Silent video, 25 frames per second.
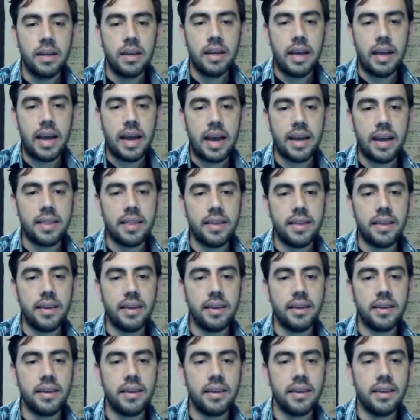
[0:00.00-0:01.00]
I
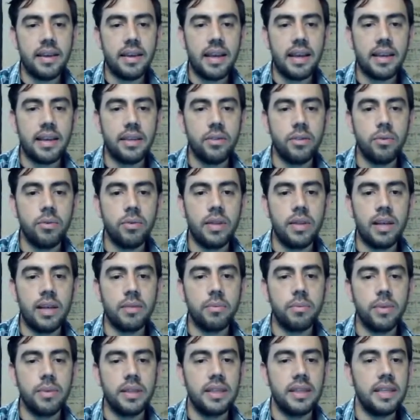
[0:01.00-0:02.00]
think I can do that
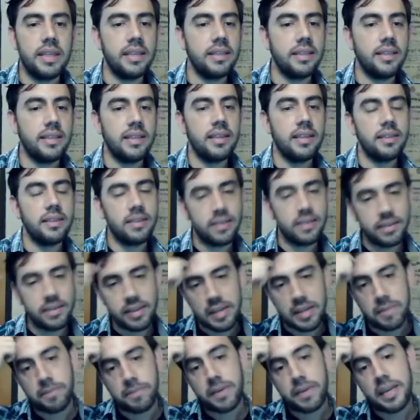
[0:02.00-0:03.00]
with D6.
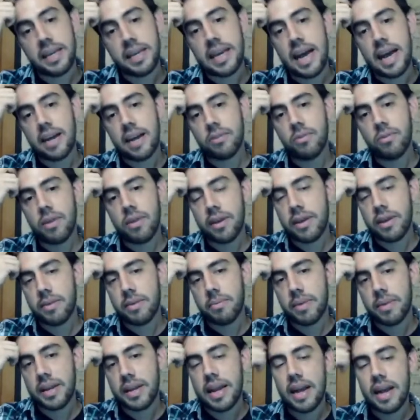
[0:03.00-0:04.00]
If he capture, I
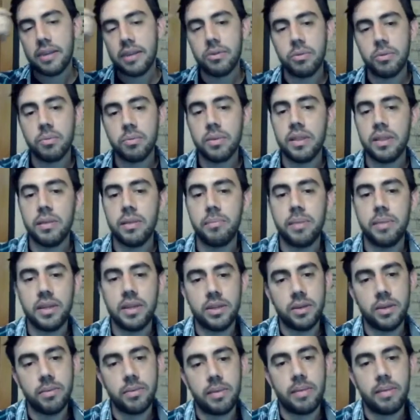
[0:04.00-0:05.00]
can recapture with the
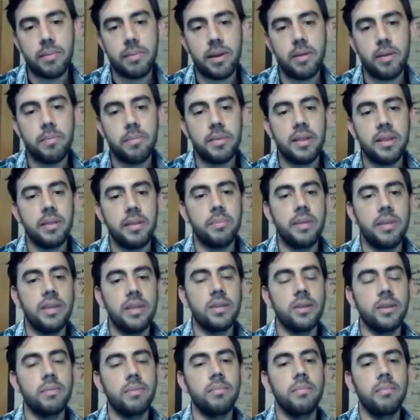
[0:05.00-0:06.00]
bishop, developing the
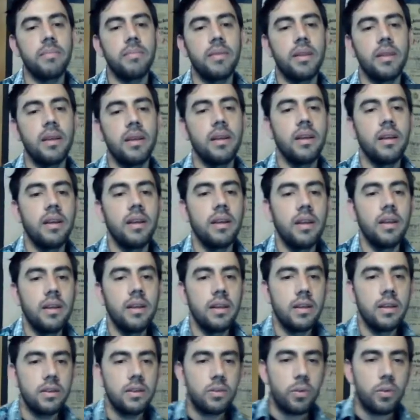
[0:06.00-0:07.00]
bishop.
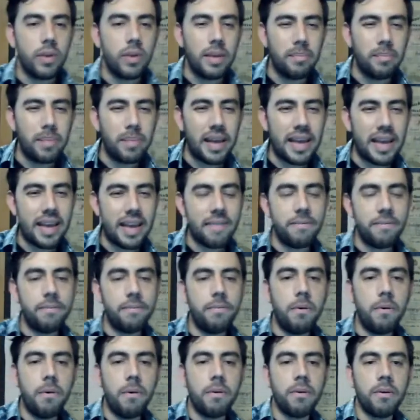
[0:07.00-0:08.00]
So he play
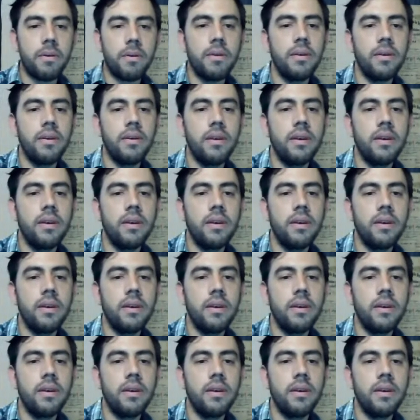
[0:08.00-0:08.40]
F4.